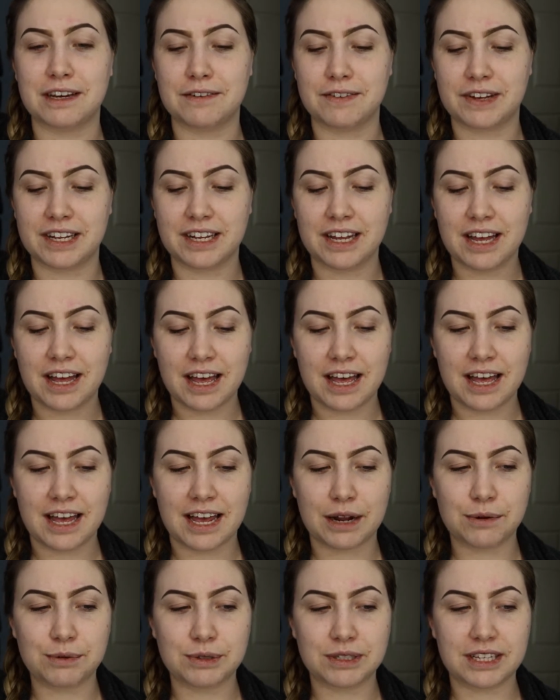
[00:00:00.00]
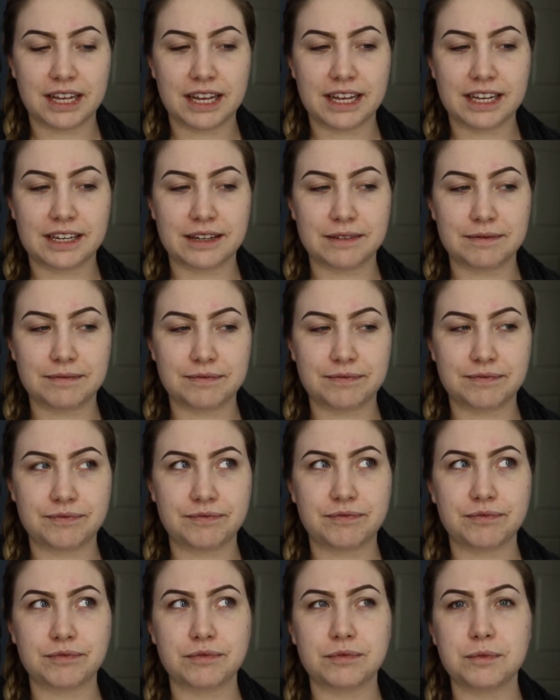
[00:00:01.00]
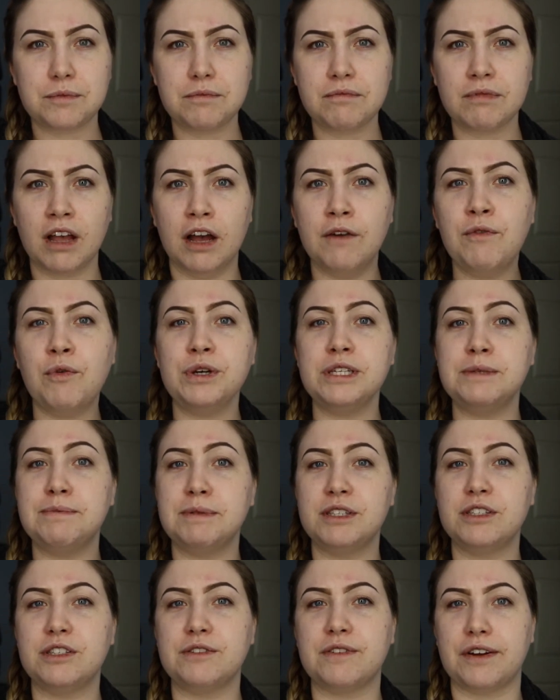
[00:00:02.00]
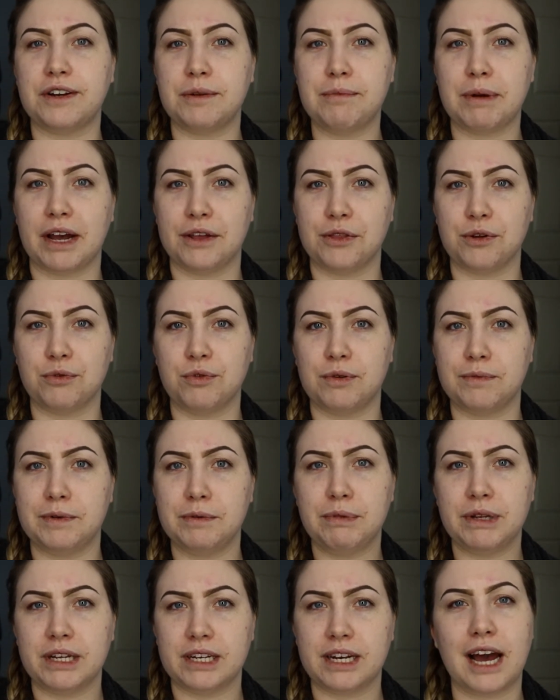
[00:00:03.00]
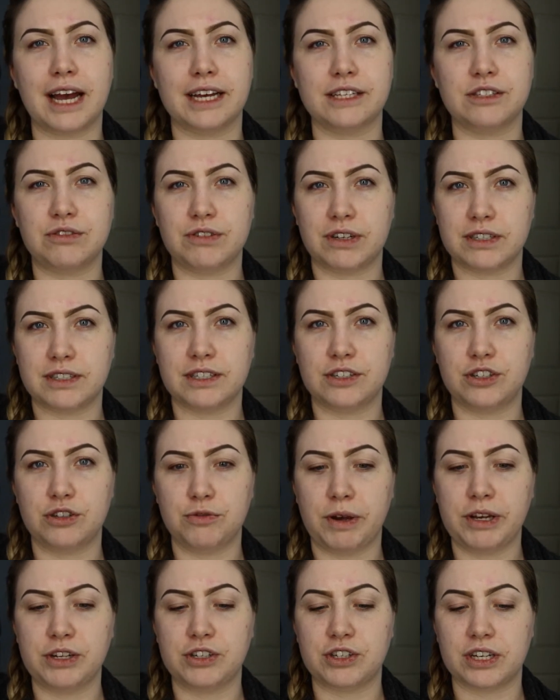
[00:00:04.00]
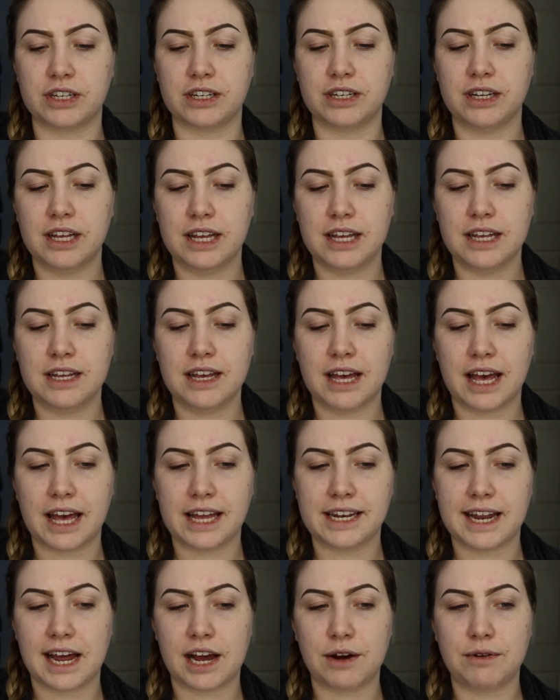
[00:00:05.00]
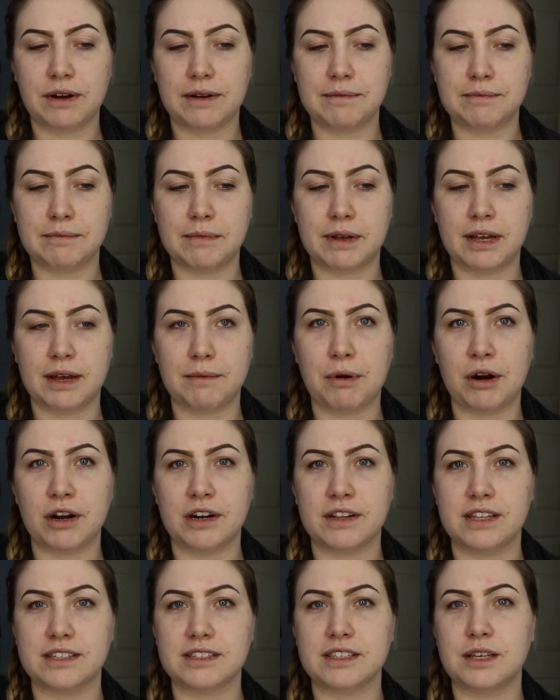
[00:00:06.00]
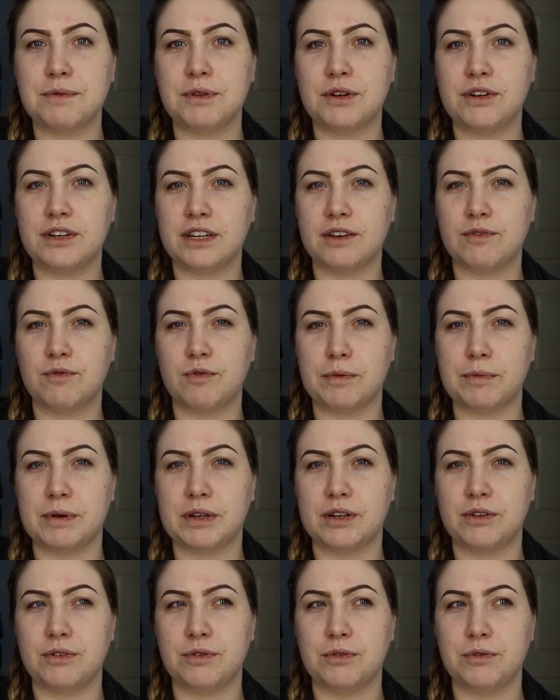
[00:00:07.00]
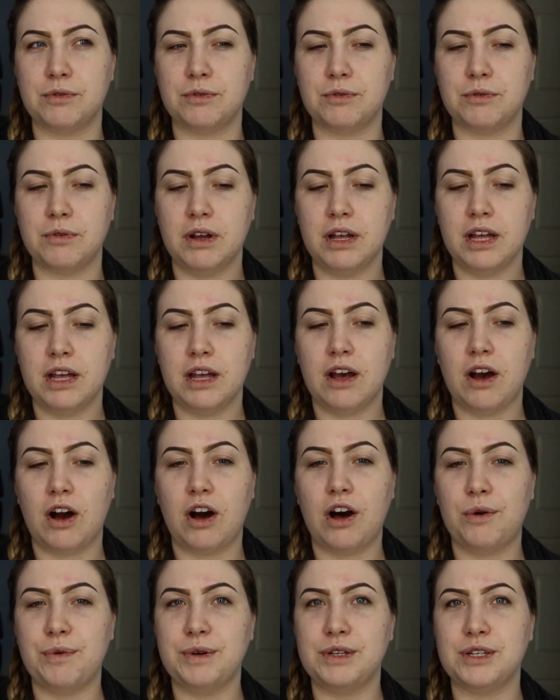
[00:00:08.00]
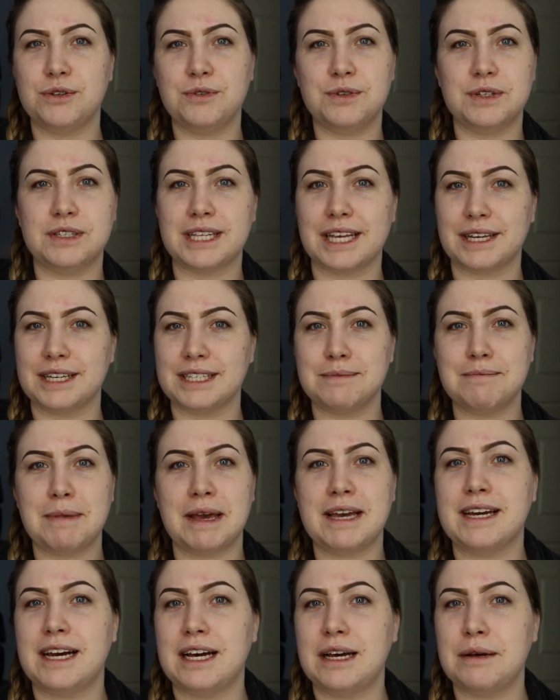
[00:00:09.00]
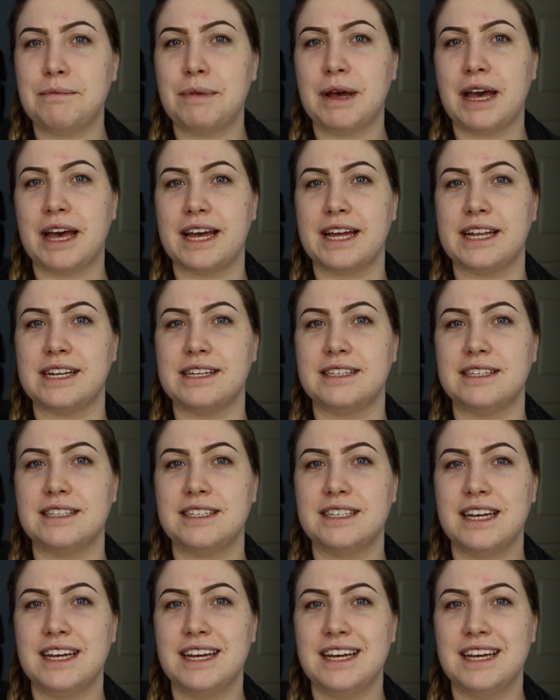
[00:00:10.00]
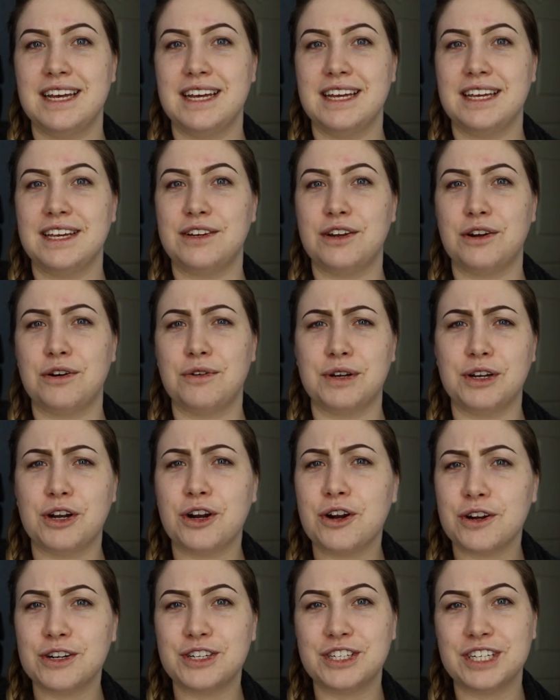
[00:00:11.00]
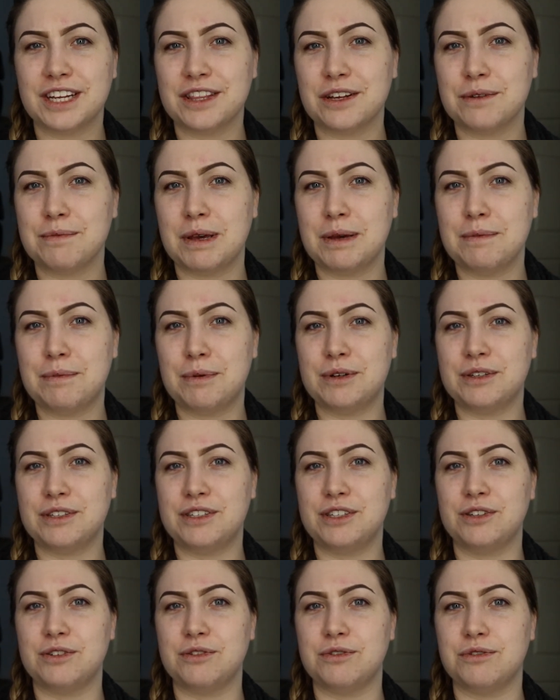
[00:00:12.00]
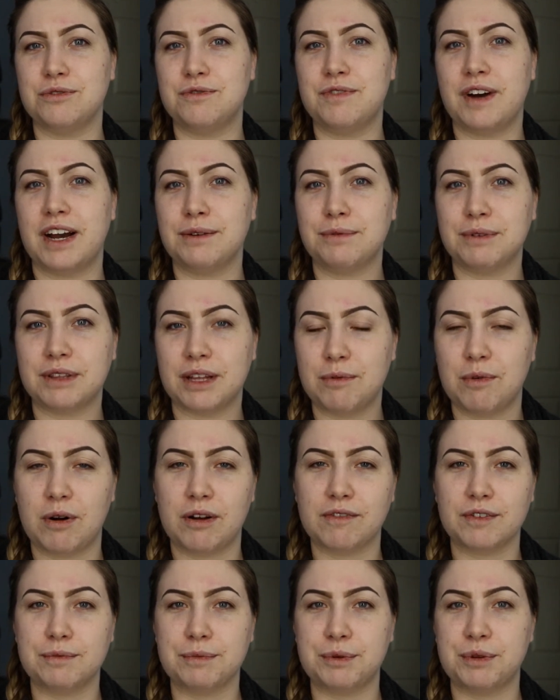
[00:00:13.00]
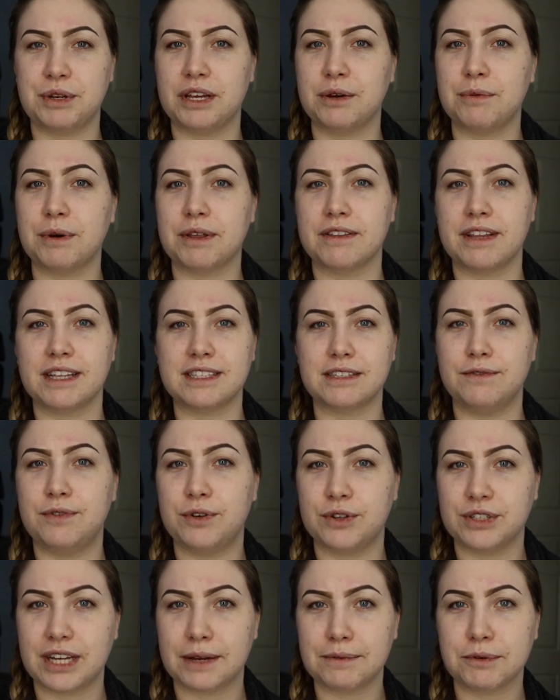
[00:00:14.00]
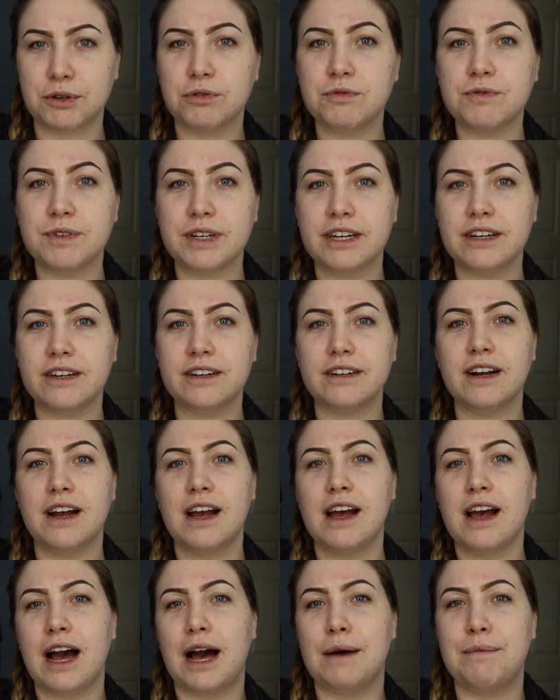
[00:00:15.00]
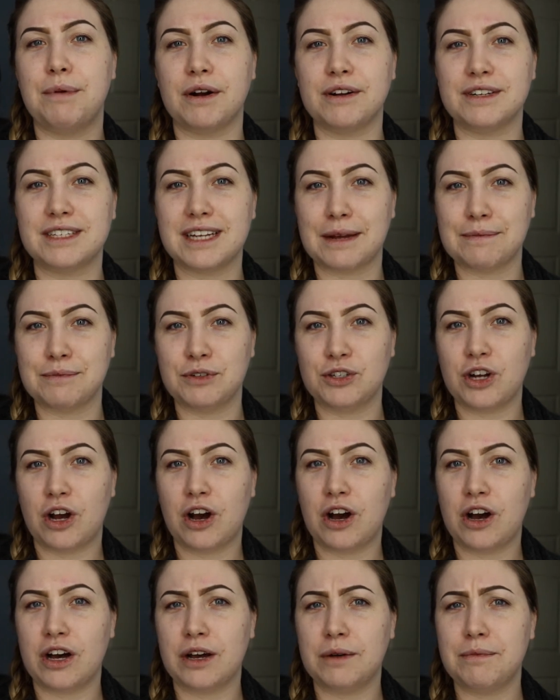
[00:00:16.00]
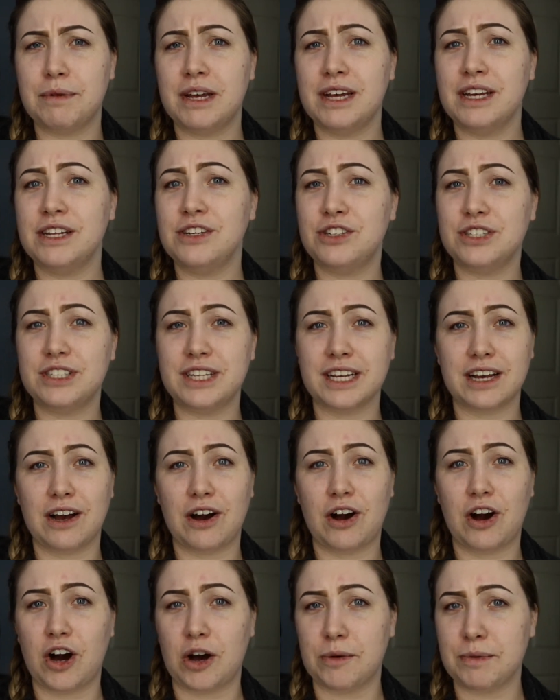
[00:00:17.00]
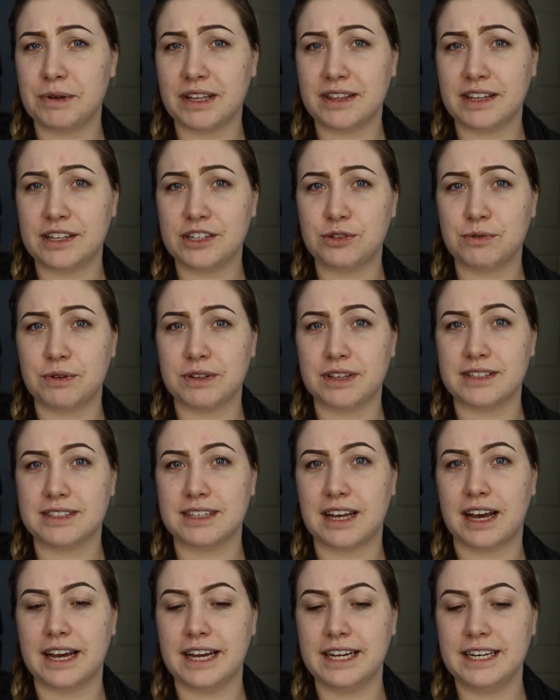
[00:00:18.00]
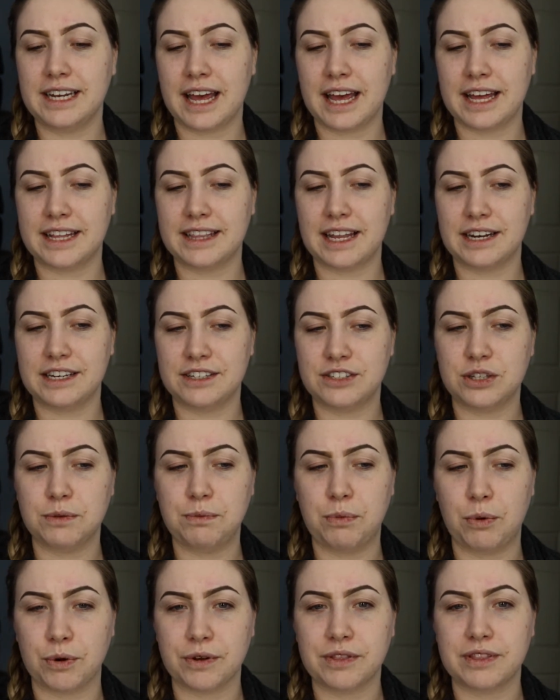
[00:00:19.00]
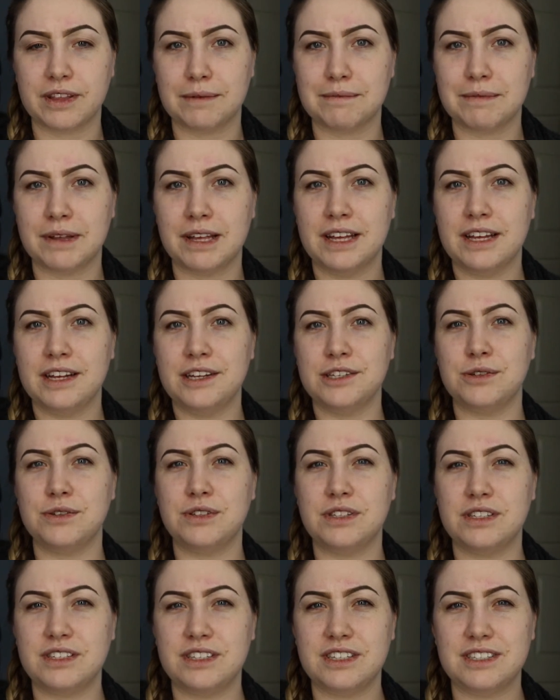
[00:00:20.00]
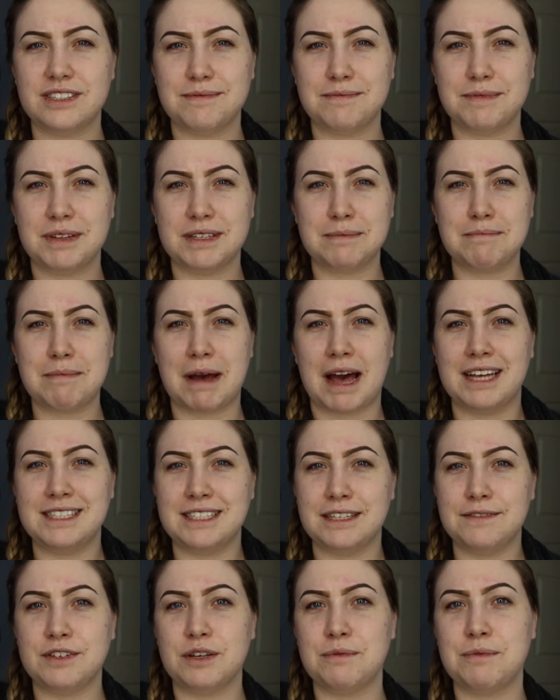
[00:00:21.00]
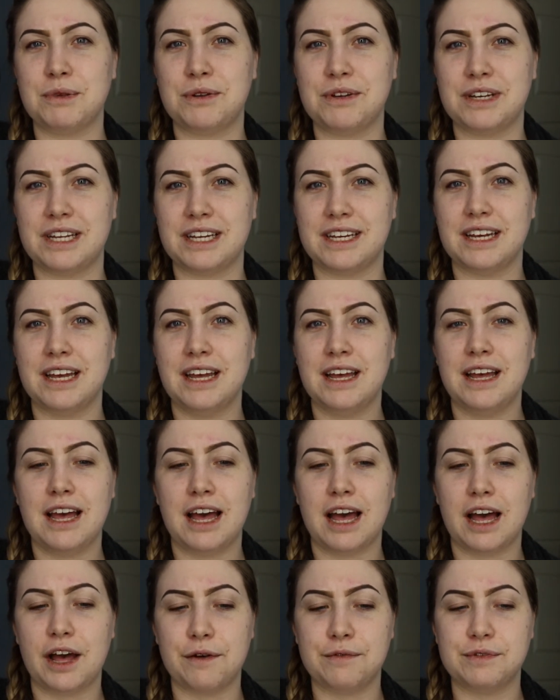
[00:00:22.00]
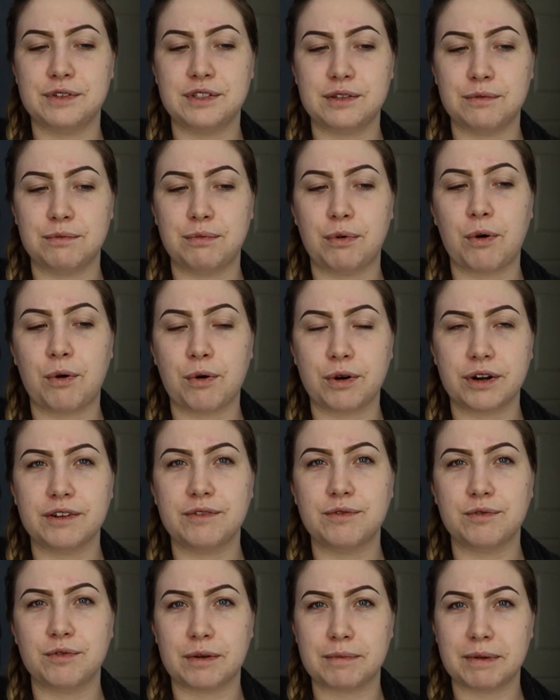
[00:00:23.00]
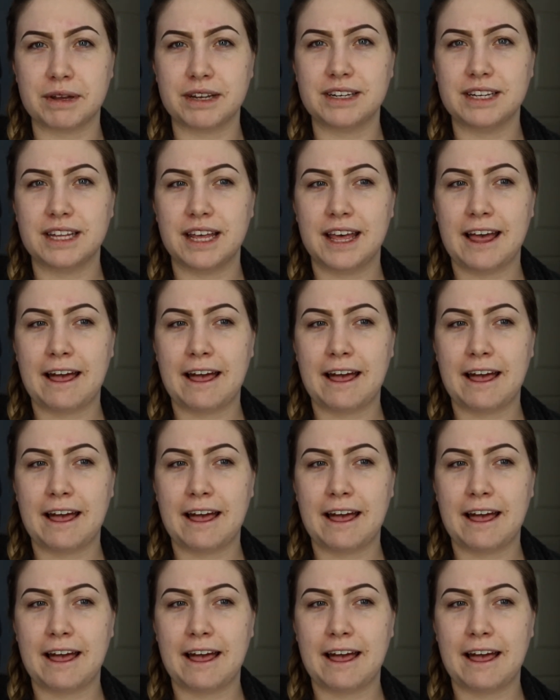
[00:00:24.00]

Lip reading: of it. It was like, I've always been surrounded by other women, but in high stress situation. And now I'm part of this community of women who all we do is like it's makeup and, encouraging other people to find what they want from Younique, whether that's a full-time career, a part-time job, just like a hobby that they do on the side, and then support them. So it's just this massive community of supportive women.